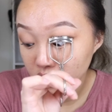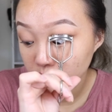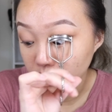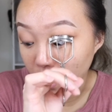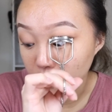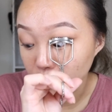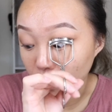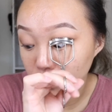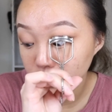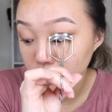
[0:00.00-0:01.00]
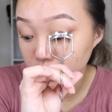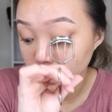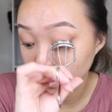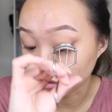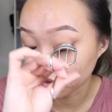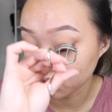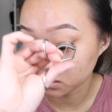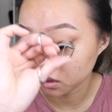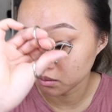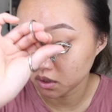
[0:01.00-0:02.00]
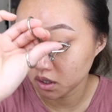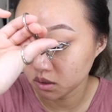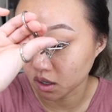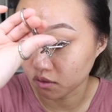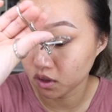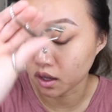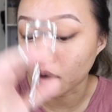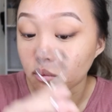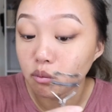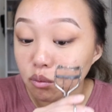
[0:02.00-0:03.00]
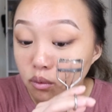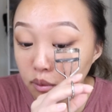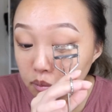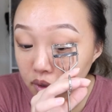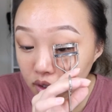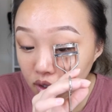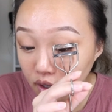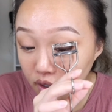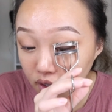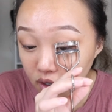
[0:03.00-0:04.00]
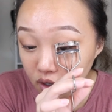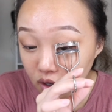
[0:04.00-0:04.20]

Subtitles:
But I'm always really careful because sometimes I feel like I'm ripping like